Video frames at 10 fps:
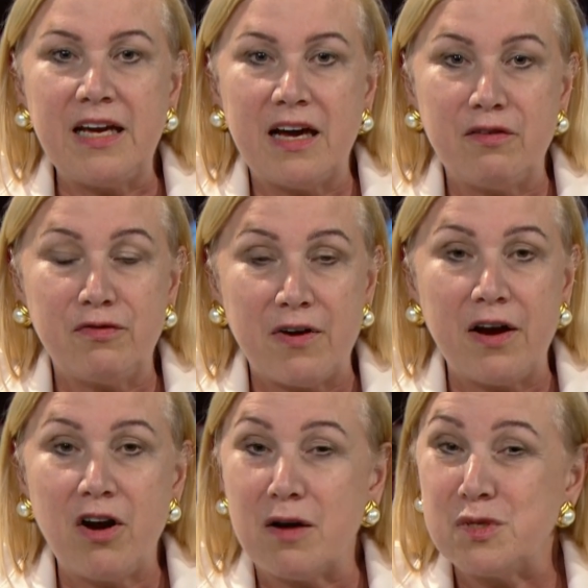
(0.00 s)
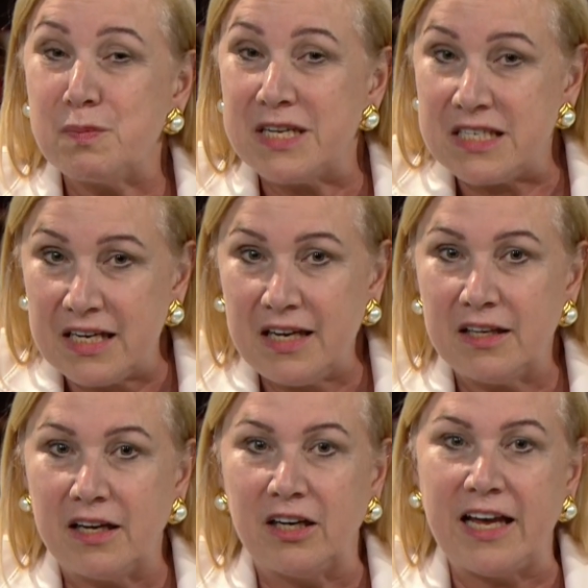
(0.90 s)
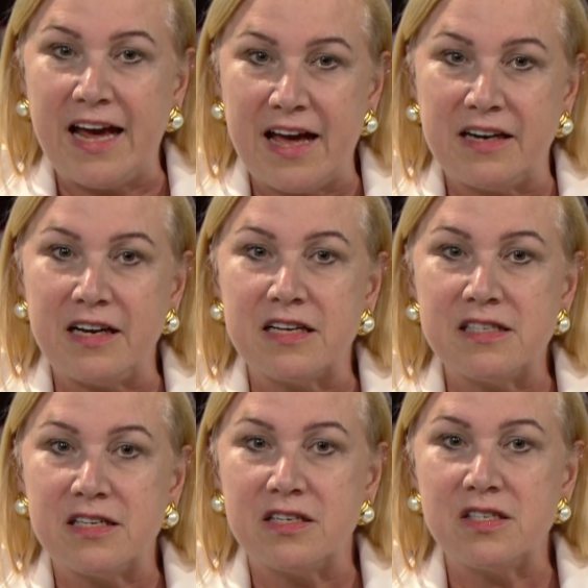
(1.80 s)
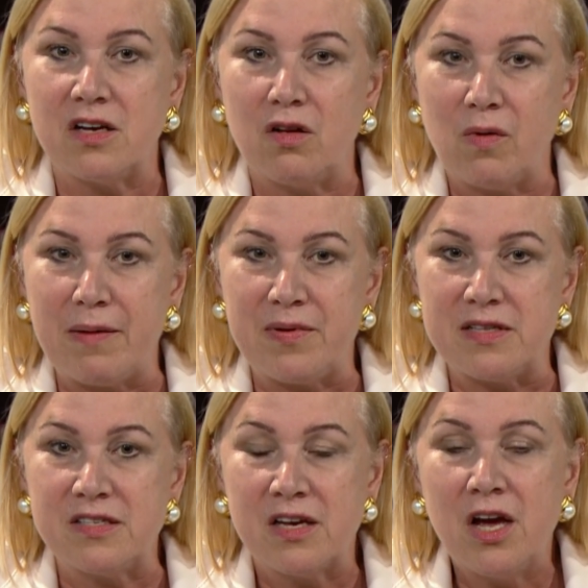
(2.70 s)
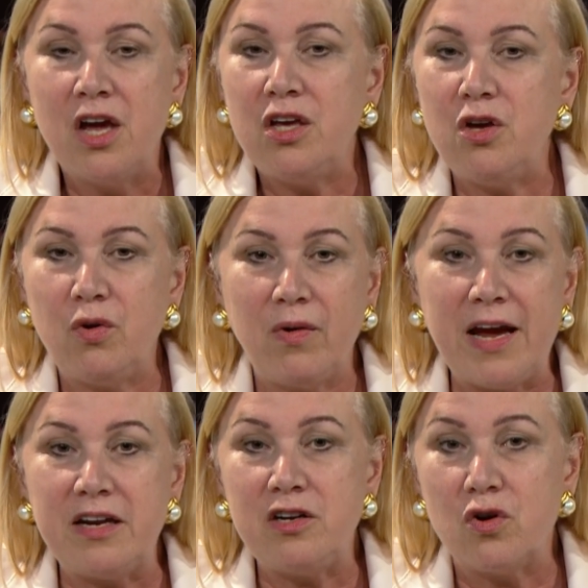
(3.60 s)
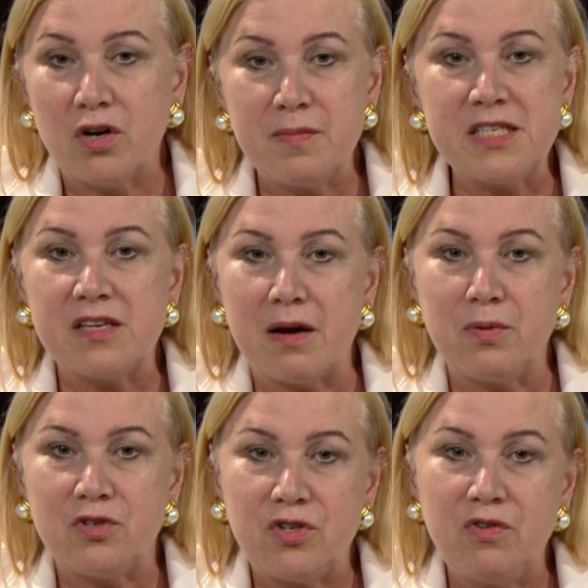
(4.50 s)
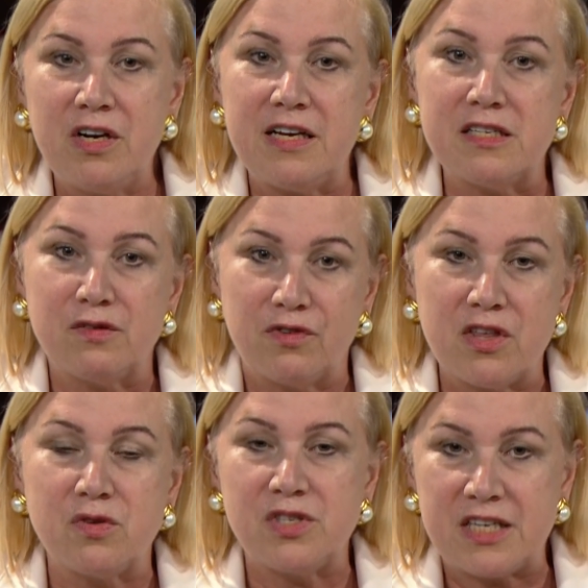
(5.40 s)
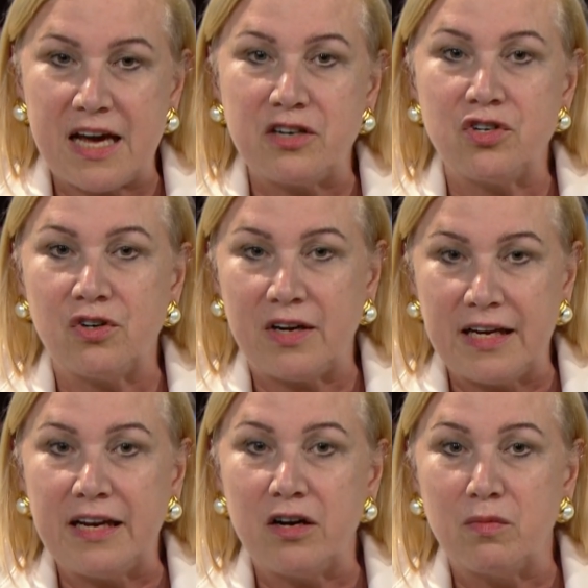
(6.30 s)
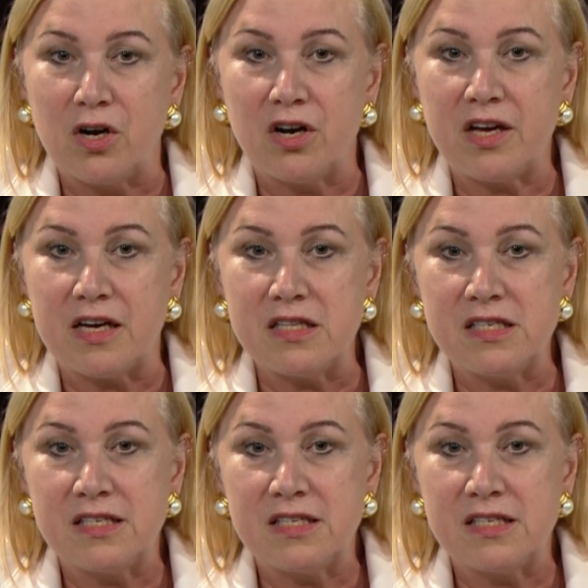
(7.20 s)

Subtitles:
of firearms, particularly handguns and assault weapons, you create enormous opportunities for those to enter illegal markets.